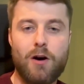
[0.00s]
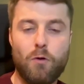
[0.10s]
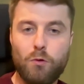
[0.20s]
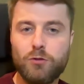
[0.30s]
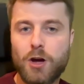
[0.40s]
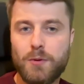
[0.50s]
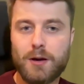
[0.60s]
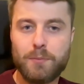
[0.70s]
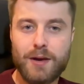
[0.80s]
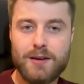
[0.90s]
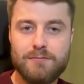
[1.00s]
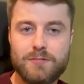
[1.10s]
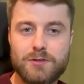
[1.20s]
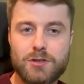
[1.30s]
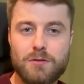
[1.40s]
or knowing a PIN.
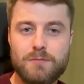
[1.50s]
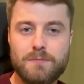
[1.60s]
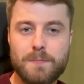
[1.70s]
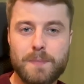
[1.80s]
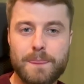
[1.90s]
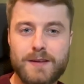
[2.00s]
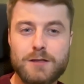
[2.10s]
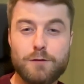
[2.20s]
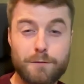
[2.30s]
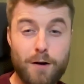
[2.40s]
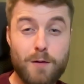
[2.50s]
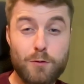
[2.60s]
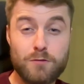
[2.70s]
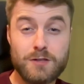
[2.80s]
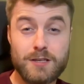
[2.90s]
So this is far
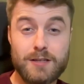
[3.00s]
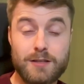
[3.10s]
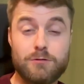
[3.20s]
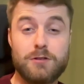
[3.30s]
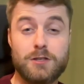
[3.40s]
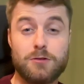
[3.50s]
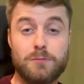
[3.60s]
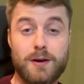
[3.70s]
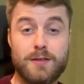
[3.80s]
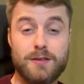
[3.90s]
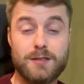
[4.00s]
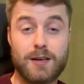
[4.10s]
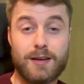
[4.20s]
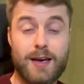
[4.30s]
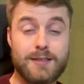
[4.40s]
more resilient than traditional methods
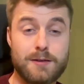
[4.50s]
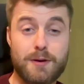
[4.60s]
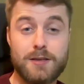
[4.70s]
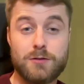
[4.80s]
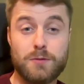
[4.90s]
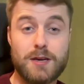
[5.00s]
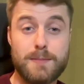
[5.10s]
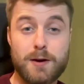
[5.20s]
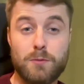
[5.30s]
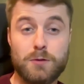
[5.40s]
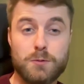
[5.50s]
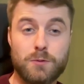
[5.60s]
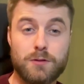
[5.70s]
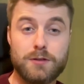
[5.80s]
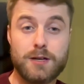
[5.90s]
like SMS or email
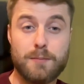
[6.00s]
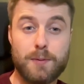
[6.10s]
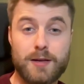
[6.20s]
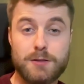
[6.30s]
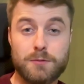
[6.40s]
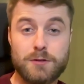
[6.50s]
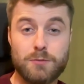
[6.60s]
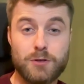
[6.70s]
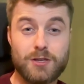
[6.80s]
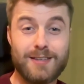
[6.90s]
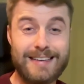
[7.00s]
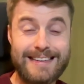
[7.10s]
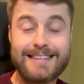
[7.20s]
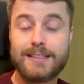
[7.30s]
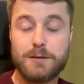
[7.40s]
one-to-one time passwords, which can
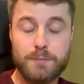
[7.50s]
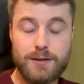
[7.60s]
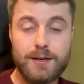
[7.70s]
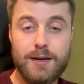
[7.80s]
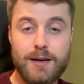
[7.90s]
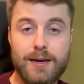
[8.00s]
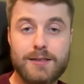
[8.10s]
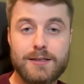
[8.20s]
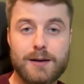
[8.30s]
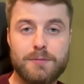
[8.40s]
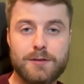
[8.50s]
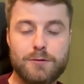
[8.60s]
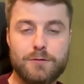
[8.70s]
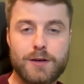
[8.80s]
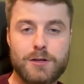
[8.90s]
easily be intercepted or
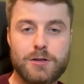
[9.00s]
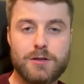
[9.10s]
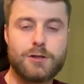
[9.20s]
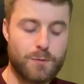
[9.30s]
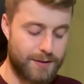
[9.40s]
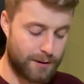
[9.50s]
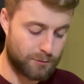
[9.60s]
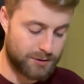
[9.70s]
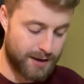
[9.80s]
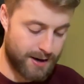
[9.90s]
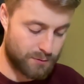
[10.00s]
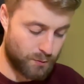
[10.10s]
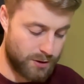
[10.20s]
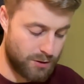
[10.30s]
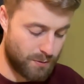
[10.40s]
phished. So with that all said,
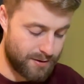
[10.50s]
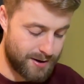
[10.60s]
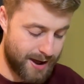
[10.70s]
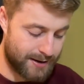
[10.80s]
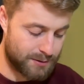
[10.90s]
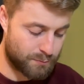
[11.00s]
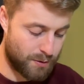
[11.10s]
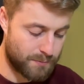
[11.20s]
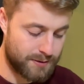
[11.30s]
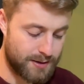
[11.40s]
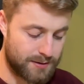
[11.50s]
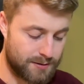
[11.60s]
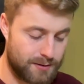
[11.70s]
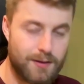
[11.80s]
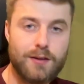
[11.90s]
when you are next prompted
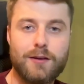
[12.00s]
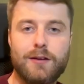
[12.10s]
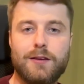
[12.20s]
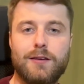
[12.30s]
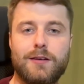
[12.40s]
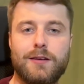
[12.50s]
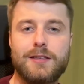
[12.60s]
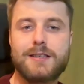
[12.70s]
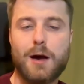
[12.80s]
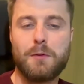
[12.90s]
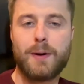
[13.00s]
to set up